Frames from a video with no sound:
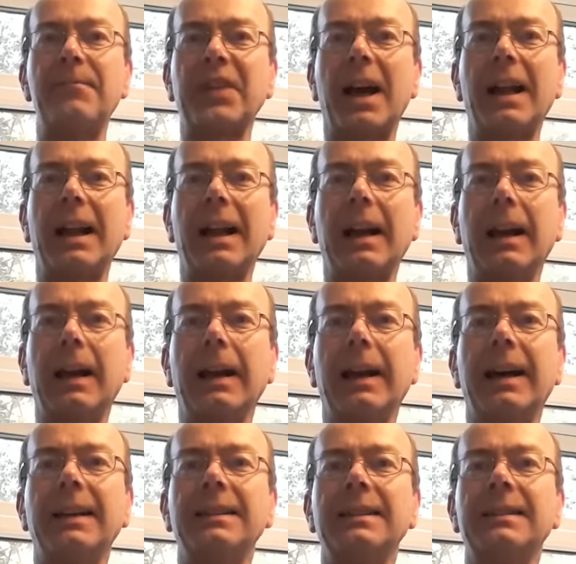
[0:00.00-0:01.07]

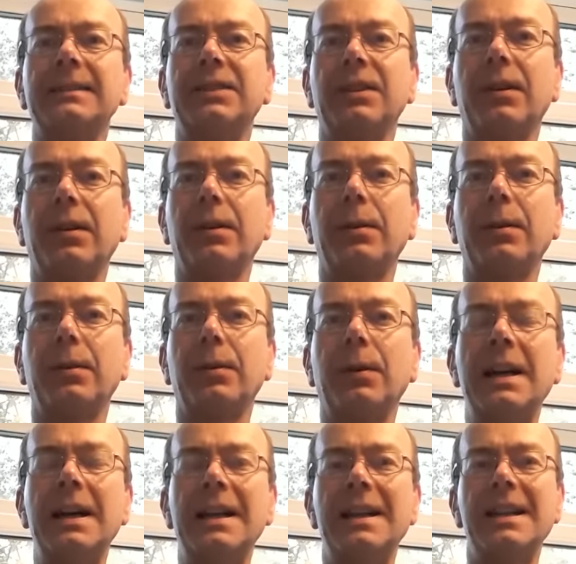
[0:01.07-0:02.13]

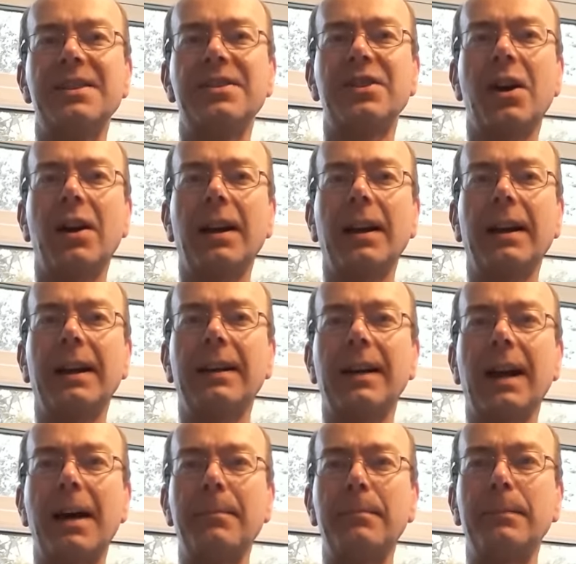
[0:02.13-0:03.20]
Hal-an-Tow, jolly
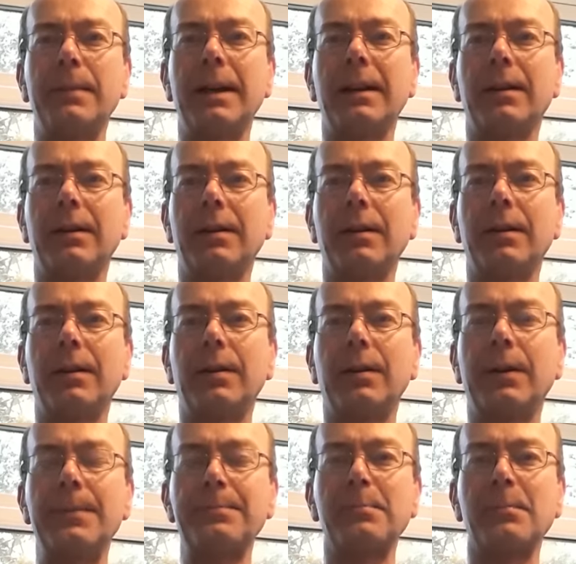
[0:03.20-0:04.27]

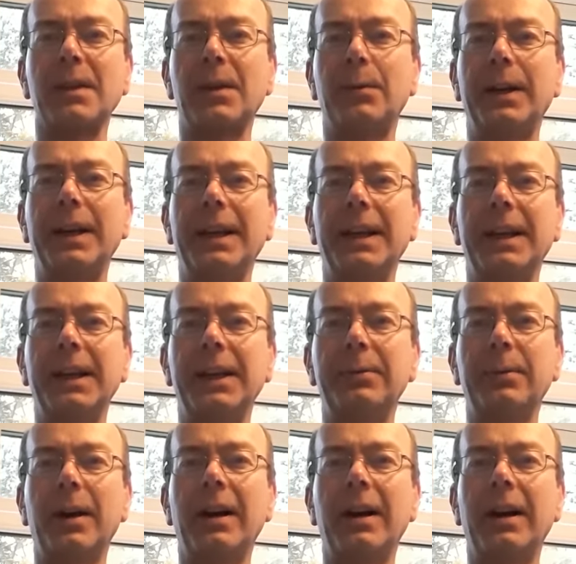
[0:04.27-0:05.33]
rumbelo, we
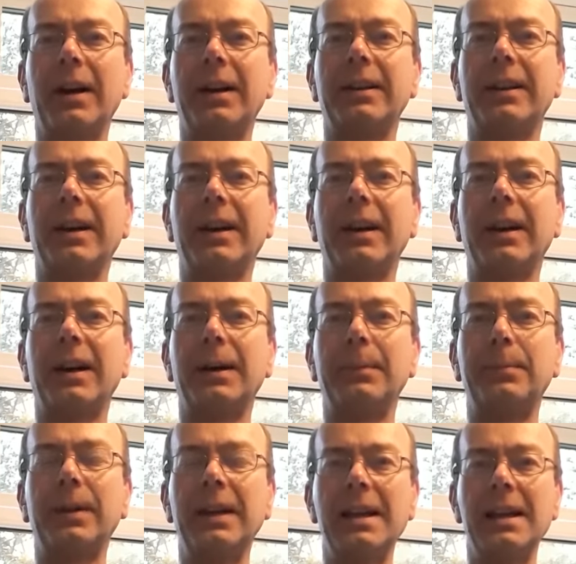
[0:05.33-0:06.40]
were
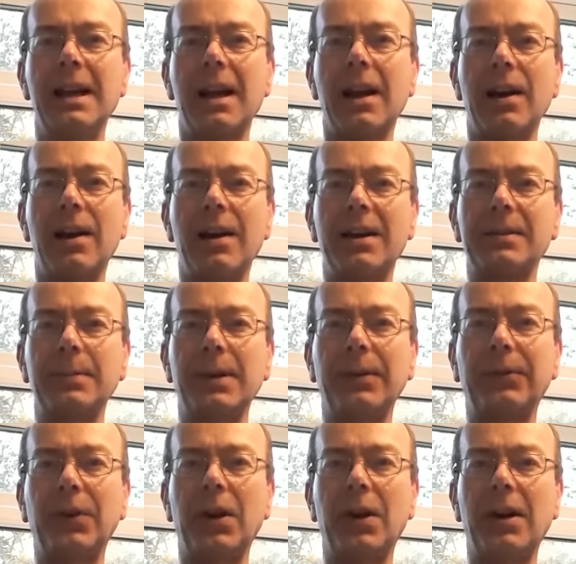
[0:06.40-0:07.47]
up long
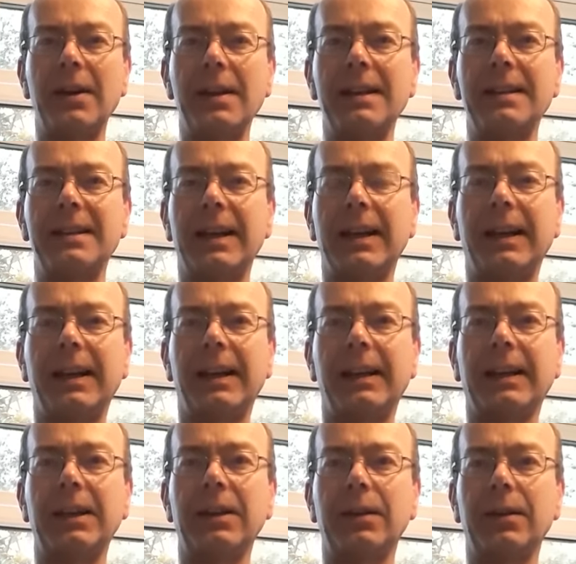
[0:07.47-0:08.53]
before the
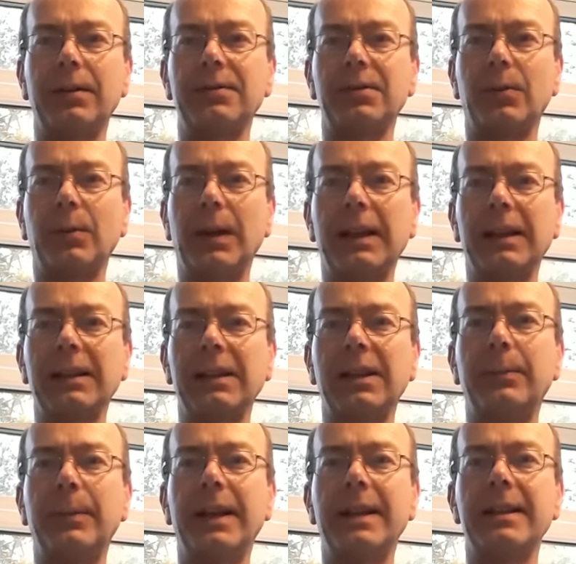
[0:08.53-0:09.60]
day, oh, to
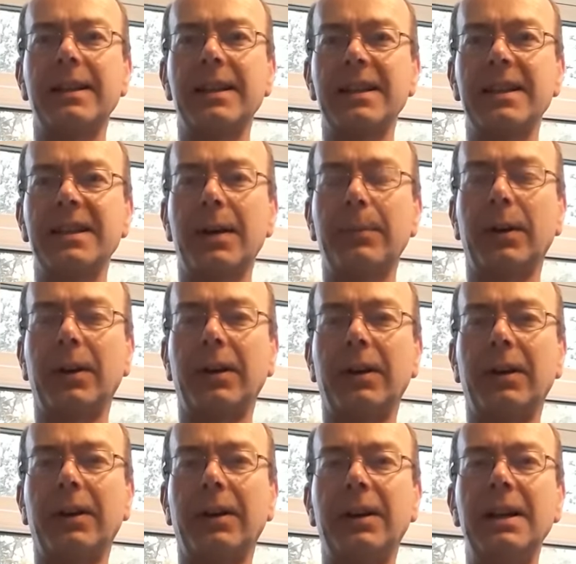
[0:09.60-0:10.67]
welcome in the
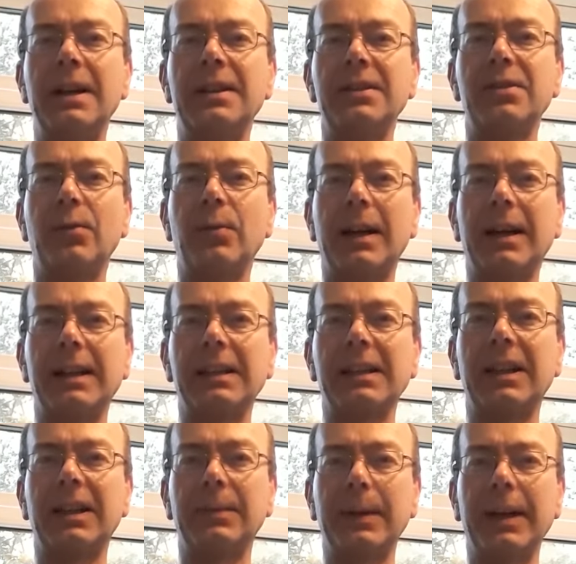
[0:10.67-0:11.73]
summer, to
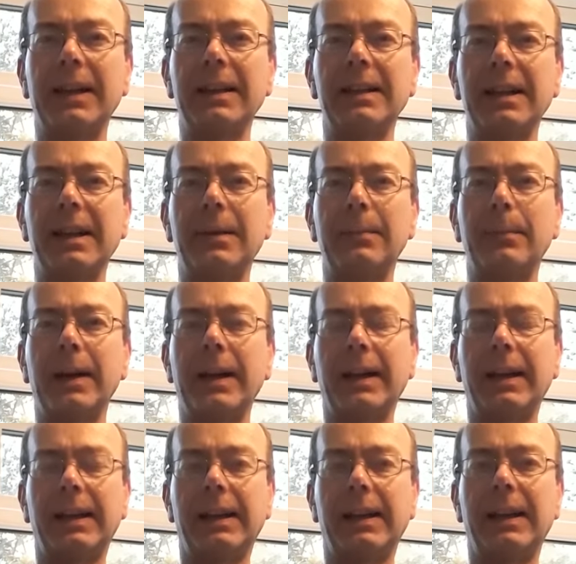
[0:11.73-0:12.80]
welcome in the
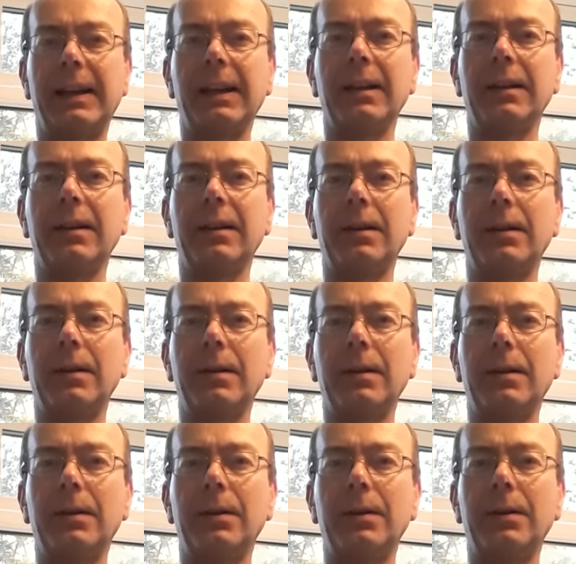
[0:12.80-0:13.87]
May,
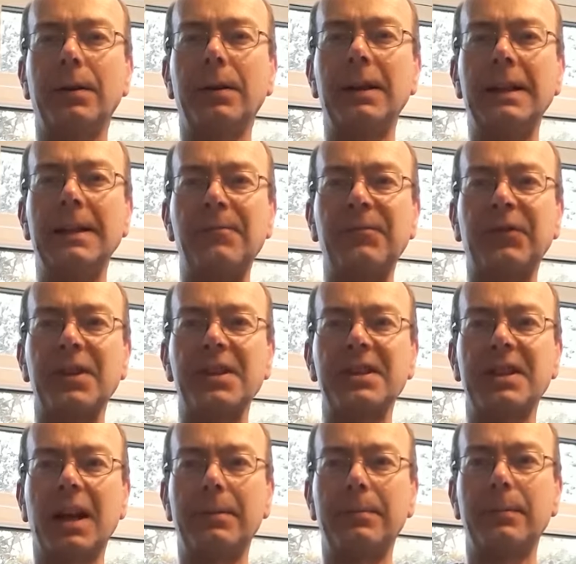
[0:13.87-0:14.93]
oh. For
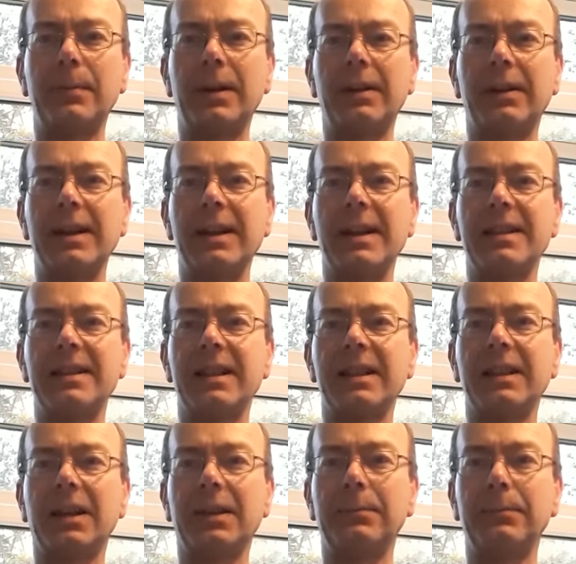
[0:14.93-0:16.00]
summer is a
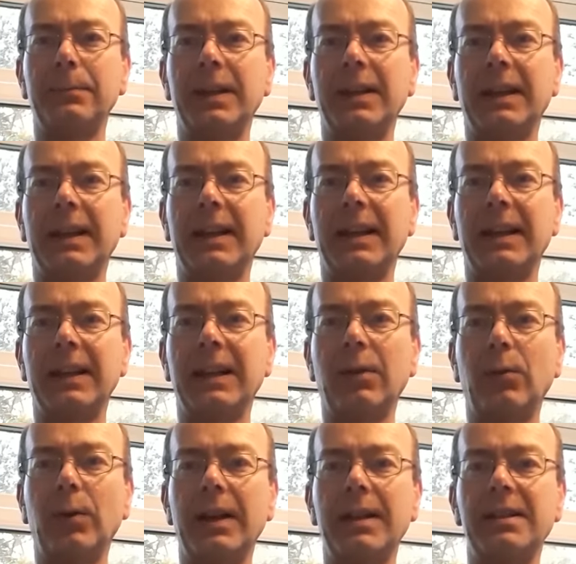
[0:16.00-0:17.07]
coming in
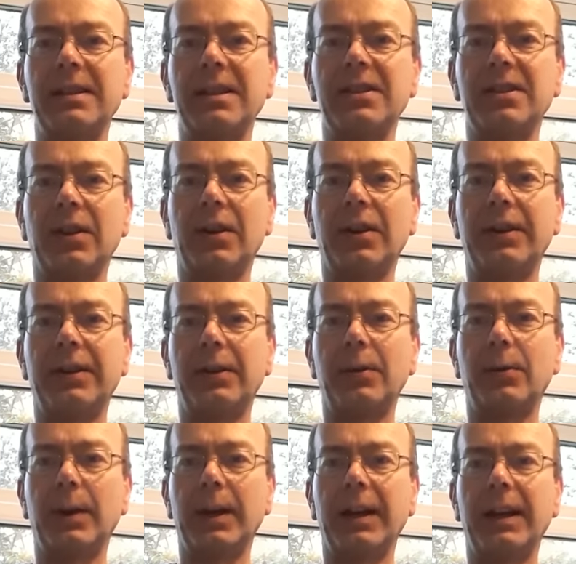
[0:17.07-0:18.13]
and winter's gone
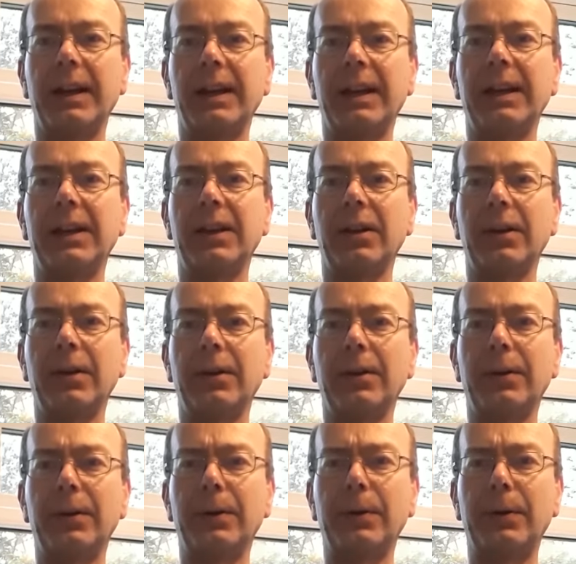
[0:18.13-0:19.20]
away,
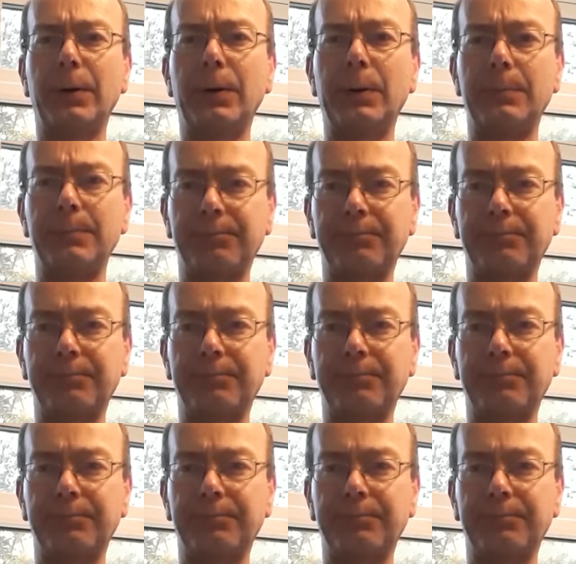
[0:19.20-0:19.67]
oh.